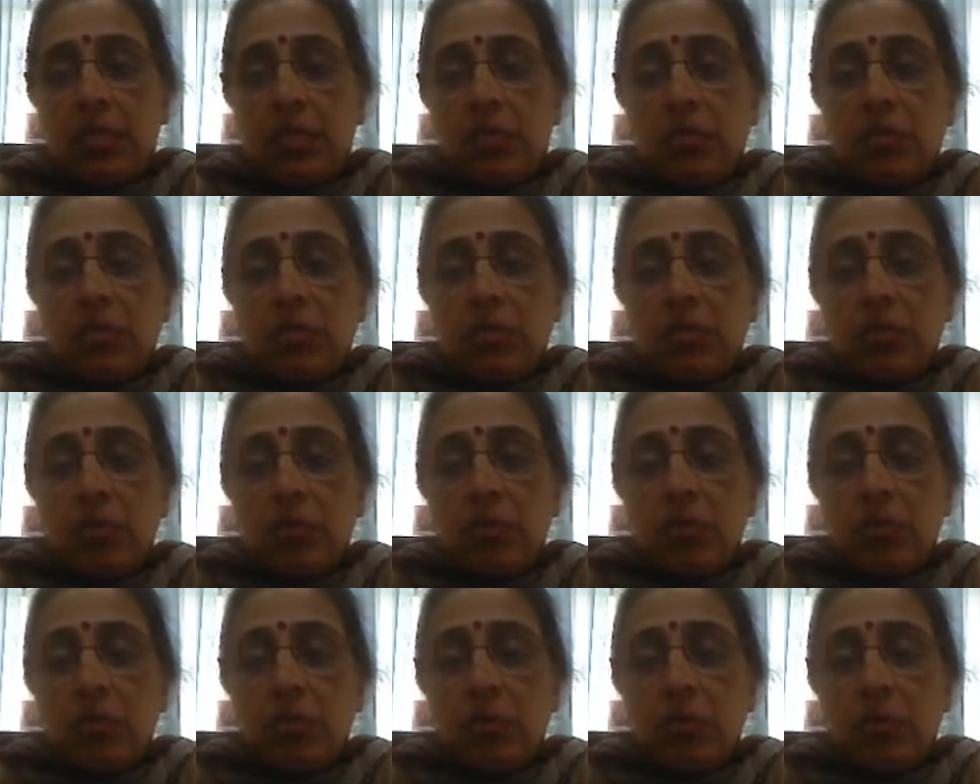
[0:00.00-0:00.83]

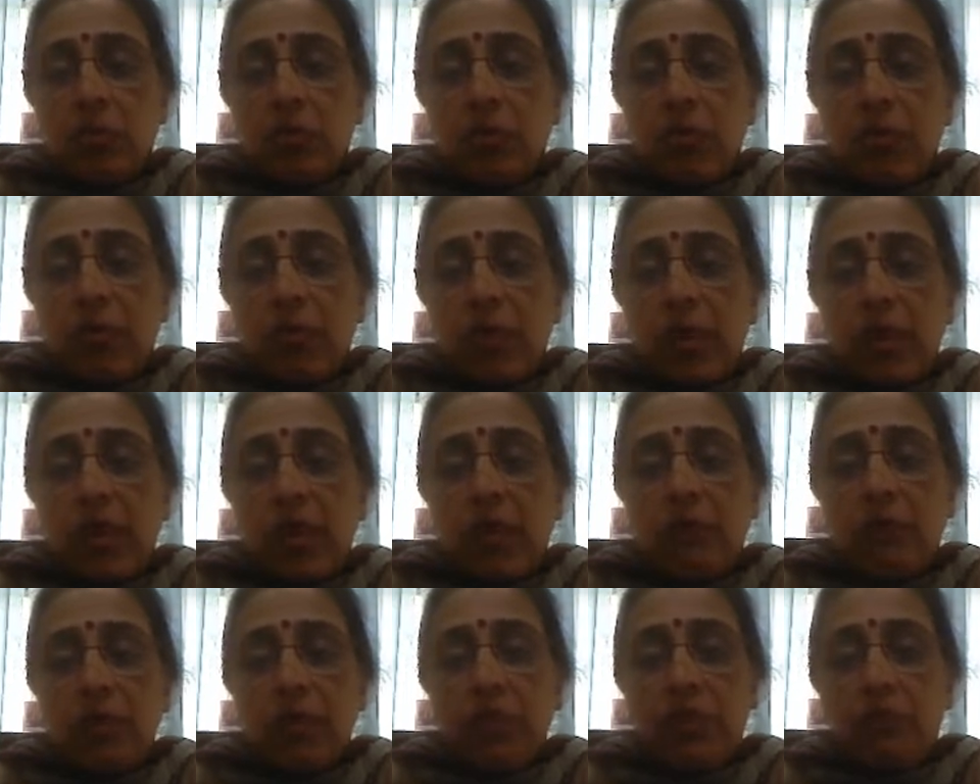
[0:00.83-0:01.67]
So
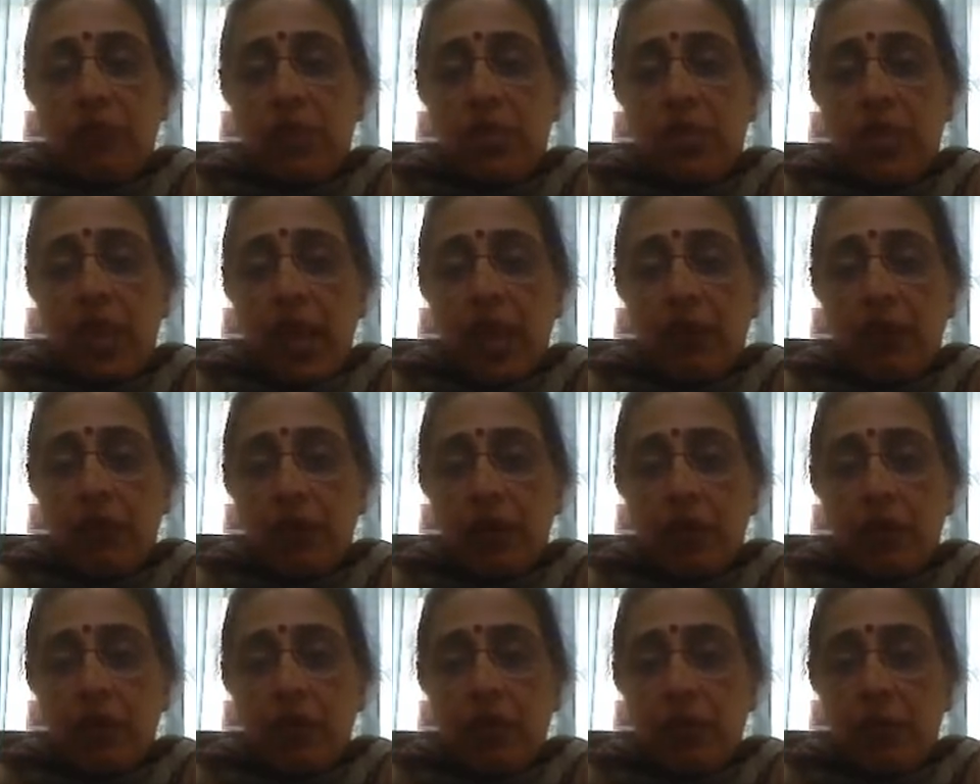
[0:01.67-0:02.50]
whenever we have
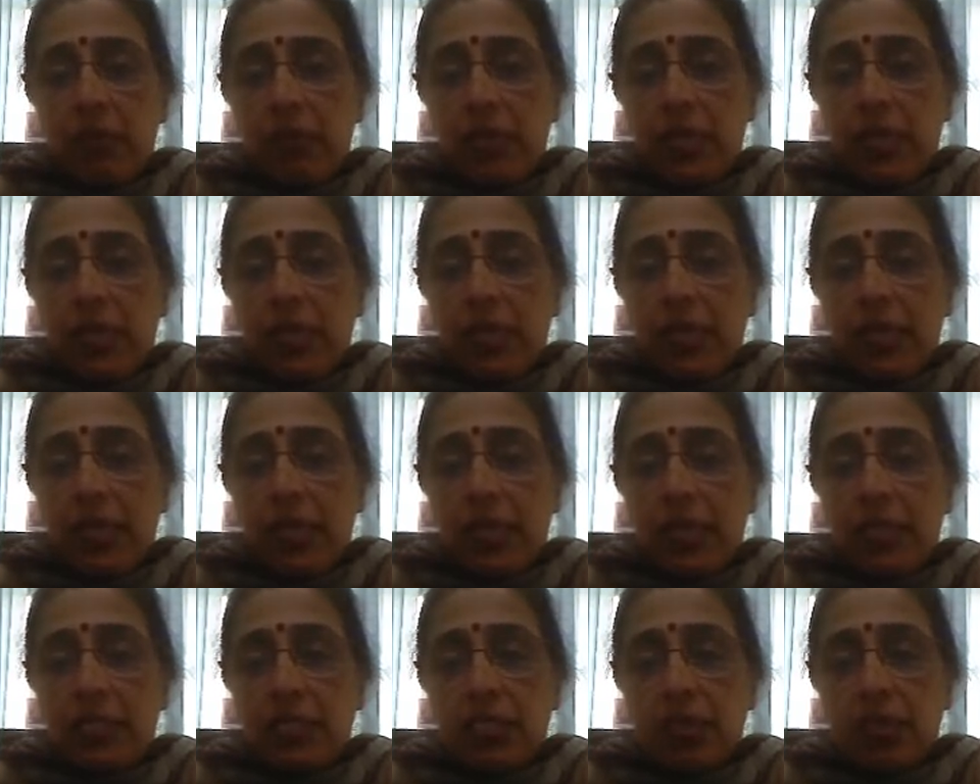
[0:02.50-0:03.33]
availability
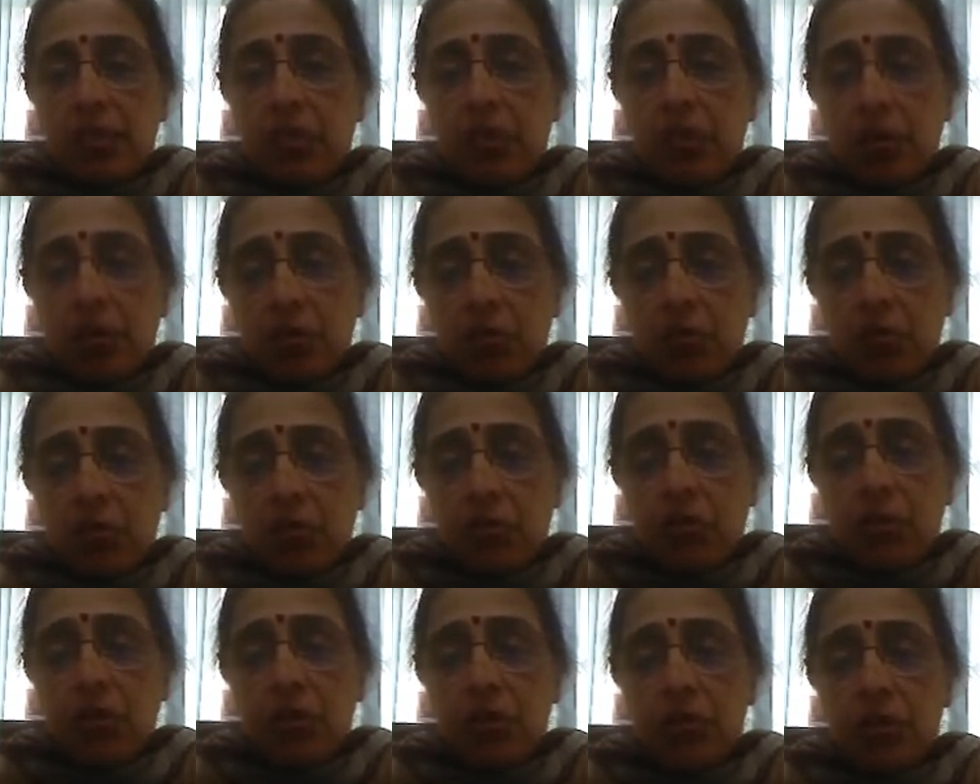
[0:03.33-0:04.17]
less than or equal
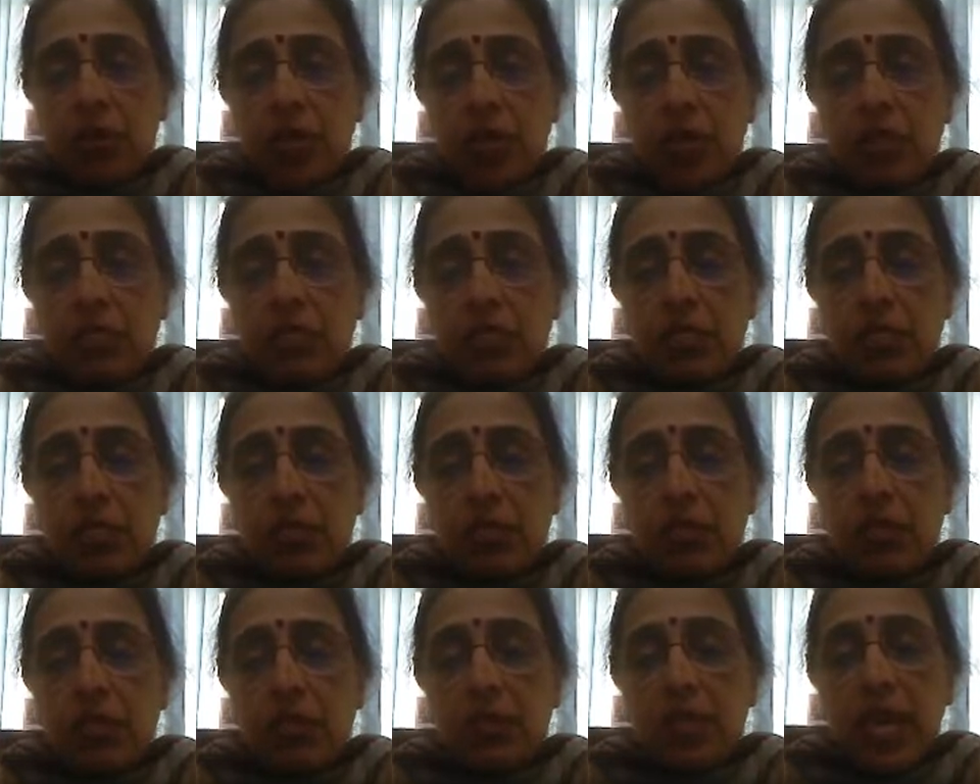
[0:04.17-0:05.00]
to
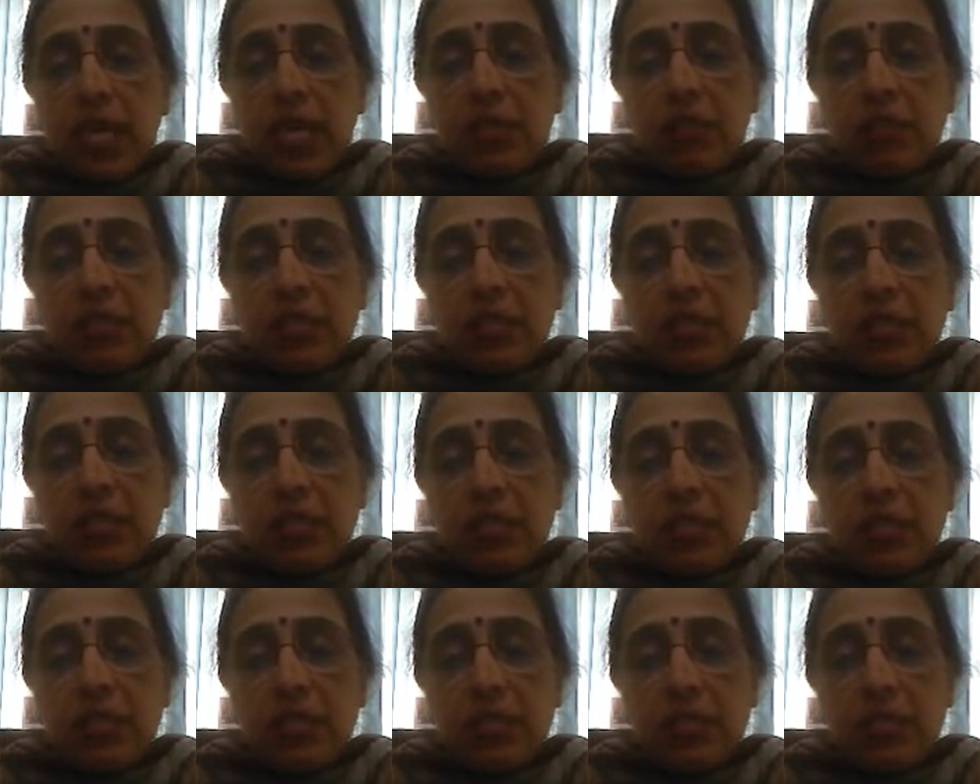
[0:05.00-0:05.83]
utilization, that means
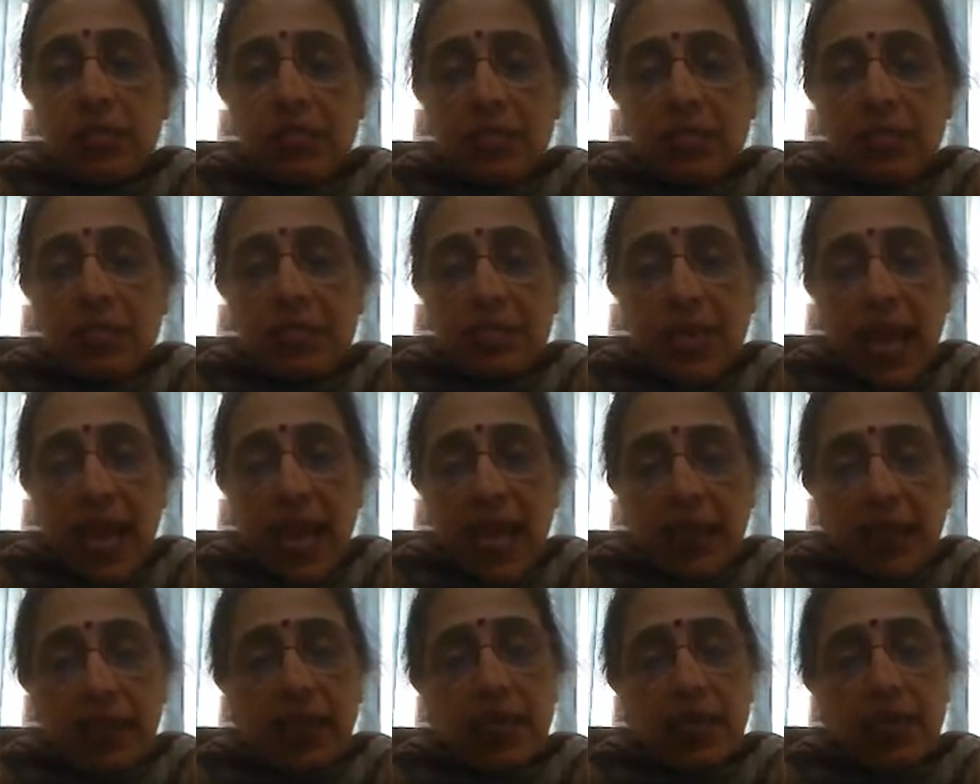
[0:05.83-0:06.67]
there is a
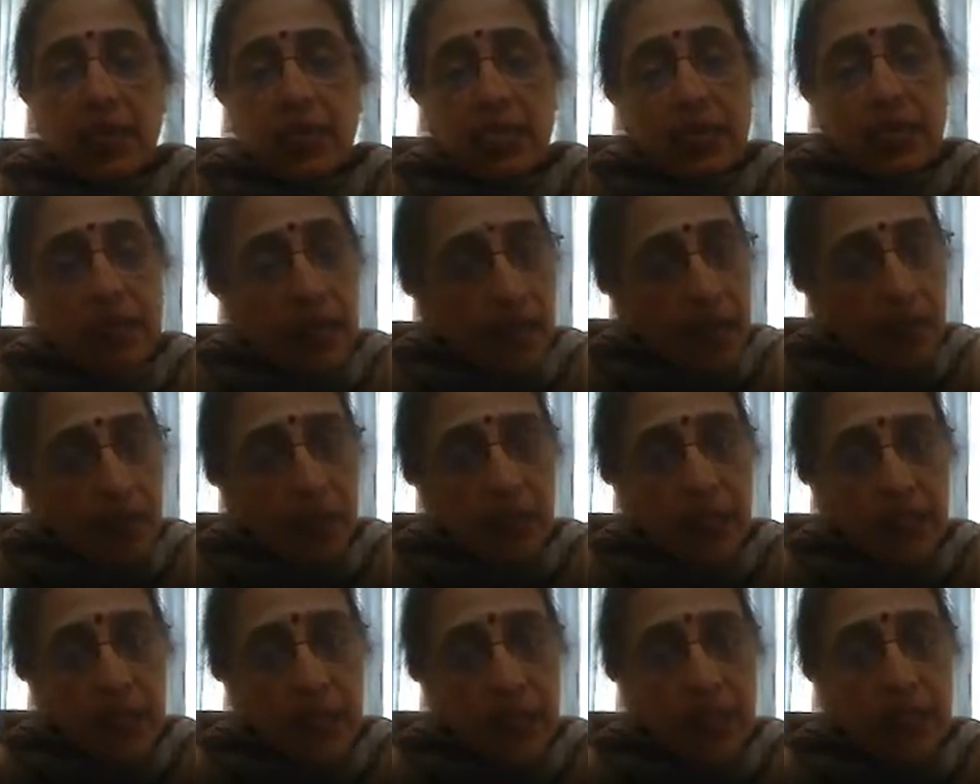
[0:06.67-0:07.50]
slackness in that
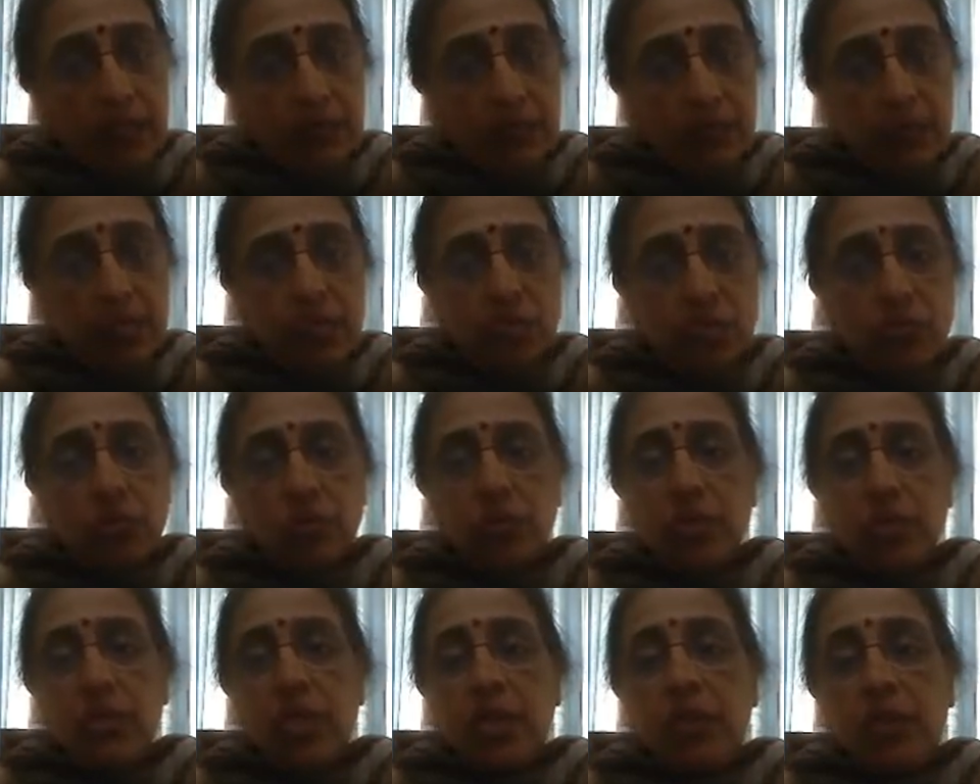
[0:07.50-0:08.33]
particular
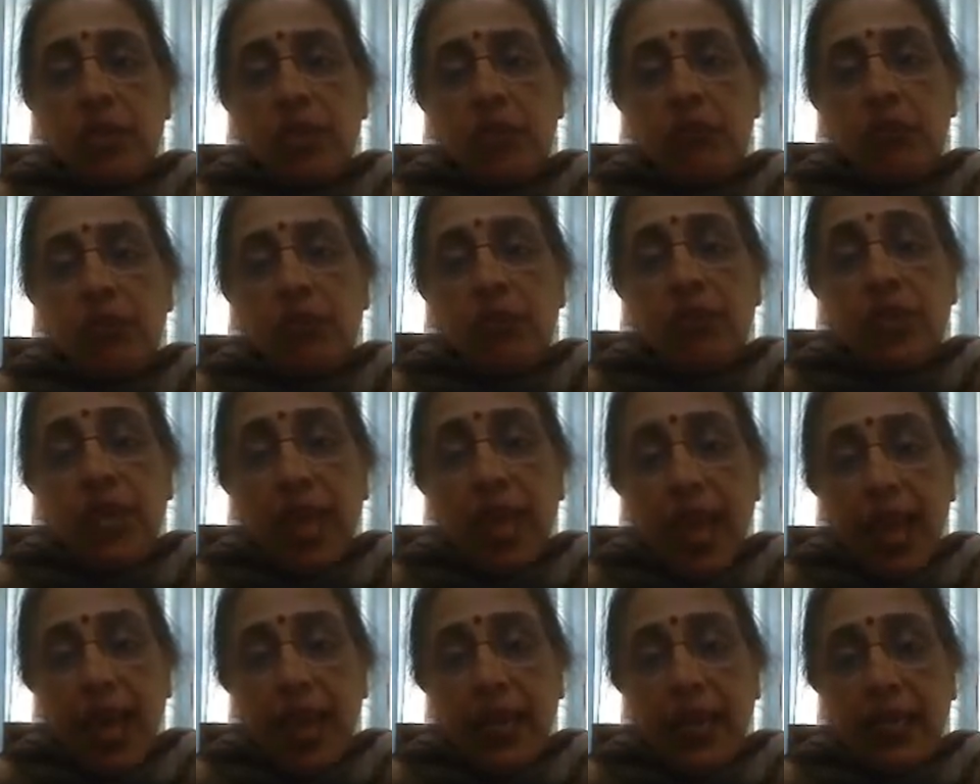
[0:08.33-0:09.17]
resource, and therefore we
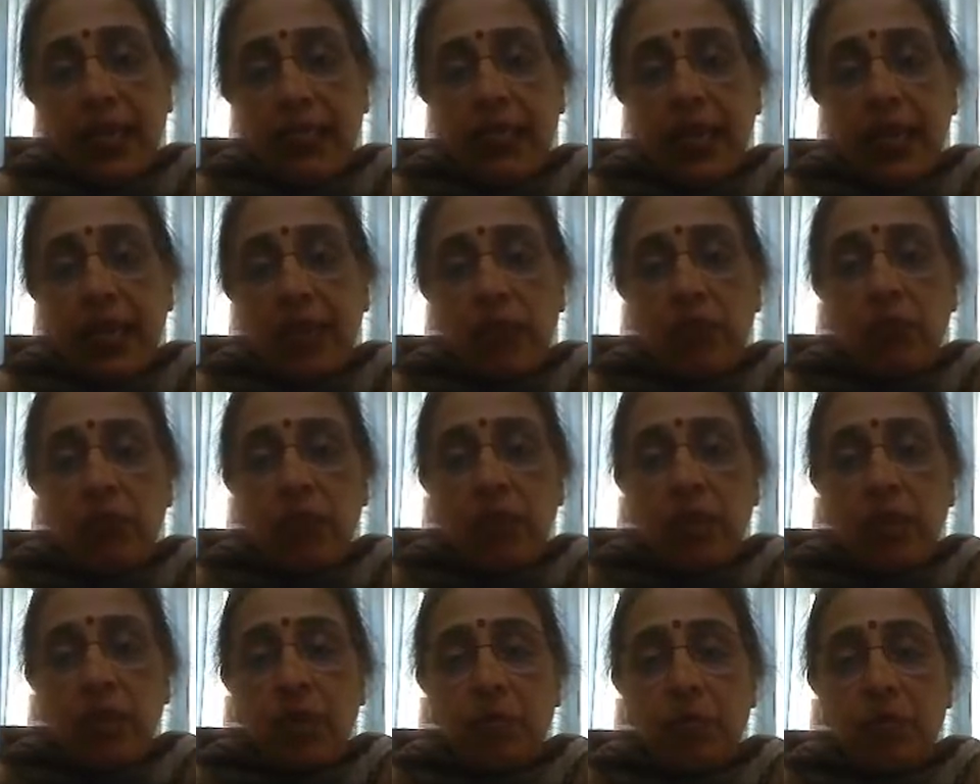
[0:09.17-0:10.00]
add that
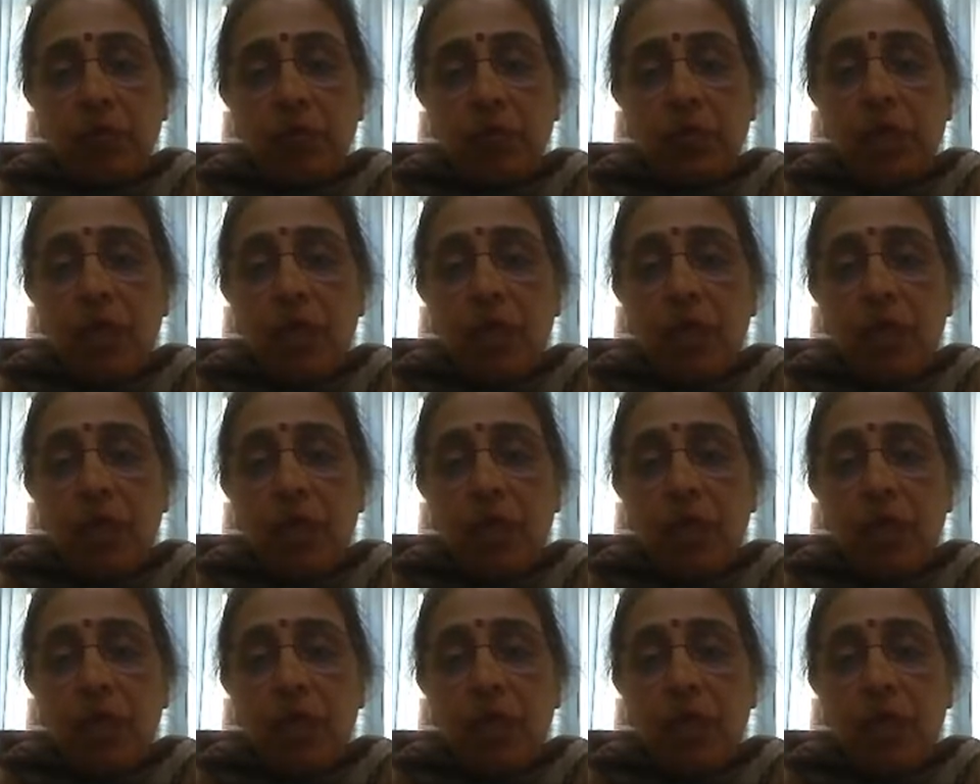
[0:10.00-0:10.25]
variable.